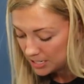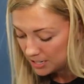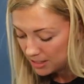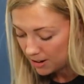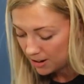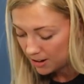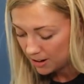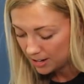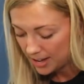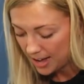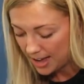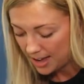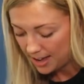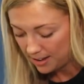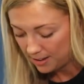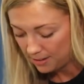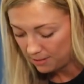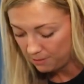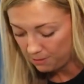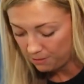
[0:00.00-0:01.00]
to the
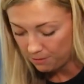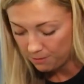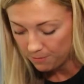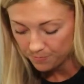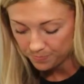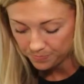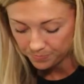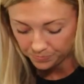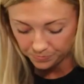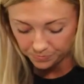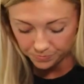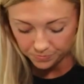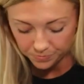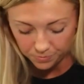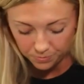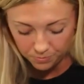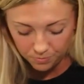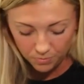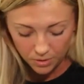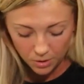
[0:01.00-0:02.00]
archive,
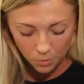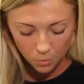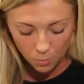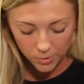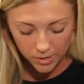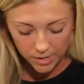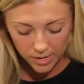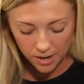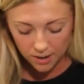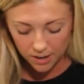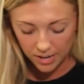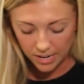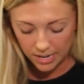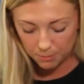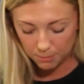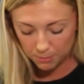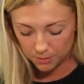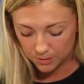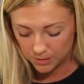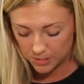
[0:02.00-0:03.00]
we are
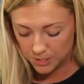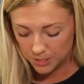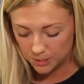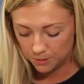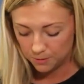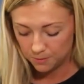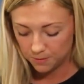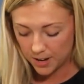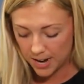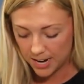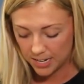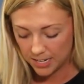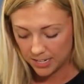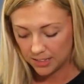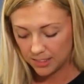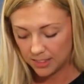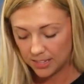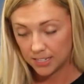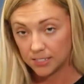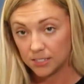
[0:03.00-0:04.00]
able to
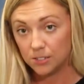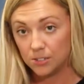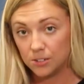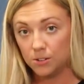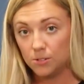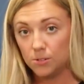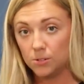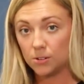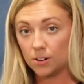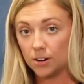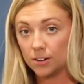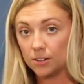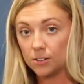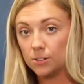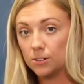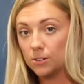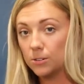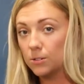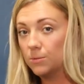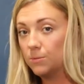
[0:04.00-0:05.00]
find this news
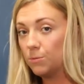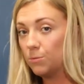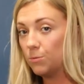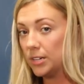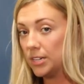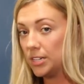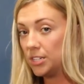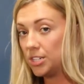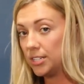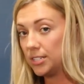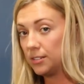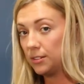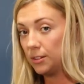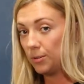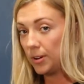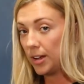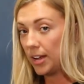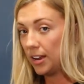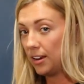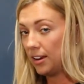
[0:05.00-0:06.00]
article, which is
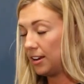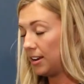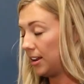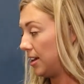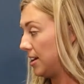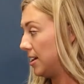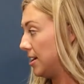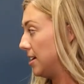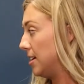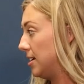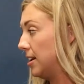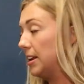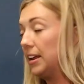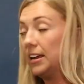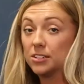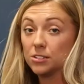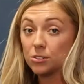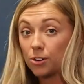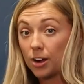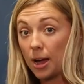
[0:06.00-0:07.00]
located in a
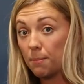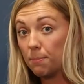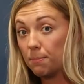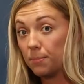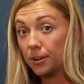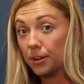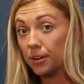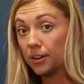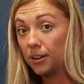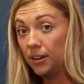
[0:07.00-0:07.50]
scrapbook